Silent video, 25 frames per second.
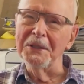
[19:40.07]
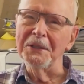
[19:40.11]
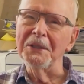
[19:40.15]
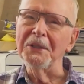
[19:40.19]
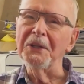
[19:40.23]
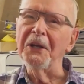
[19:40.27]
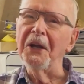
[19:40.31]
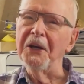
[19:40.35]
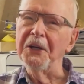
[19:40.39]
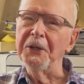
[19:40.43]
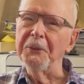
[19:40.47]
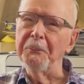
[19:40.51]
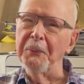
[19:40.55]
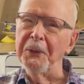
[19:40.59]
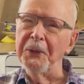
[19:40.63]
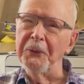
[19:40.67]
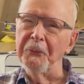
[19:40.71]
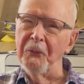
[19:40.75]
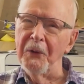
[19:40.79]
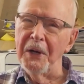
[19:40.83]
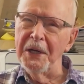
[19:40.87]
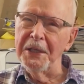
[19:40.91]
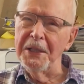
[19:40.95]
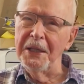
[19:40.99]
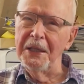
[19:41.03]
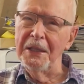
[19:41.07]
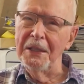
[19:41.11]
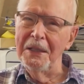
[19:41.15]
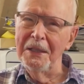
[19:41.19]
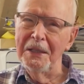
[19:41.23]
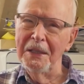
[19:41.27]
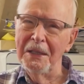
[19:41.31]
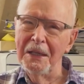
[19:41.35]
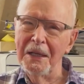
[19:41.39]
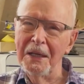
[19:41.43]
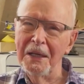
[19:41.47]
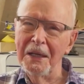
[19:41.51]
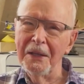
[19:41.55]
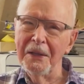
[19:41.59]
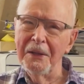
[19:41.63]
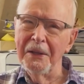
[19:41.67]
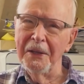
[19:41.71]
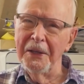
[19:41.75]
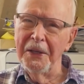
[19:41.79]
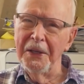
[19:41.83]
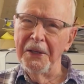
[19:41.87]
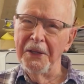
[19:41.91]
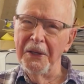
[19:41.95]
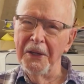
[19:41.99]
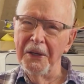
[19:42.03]
And I'd been running
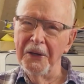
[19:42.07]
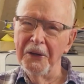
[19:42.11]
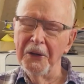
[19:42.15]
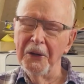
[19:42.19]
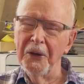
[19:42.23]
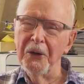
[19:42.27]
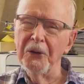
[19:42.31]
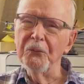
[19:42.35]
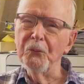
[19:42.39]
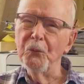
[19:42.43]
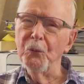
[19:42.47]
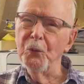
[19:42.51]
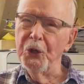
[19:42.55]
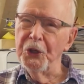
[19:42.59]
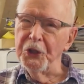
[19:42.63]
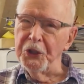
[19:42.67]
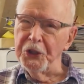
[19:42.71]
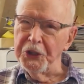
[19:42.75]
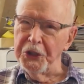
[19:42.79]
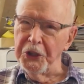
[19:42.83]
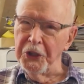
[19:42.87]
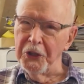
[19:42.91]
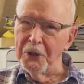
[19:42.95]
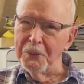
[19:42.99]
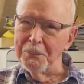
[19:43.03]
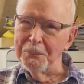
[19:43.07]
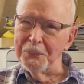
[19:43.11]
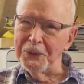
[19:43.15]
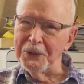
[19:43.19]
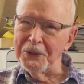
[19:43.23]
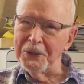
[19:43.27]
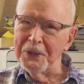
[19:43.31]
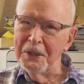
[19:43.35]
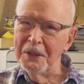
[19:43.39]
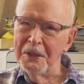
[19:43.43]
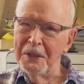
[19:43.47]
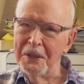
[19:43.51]
the workshops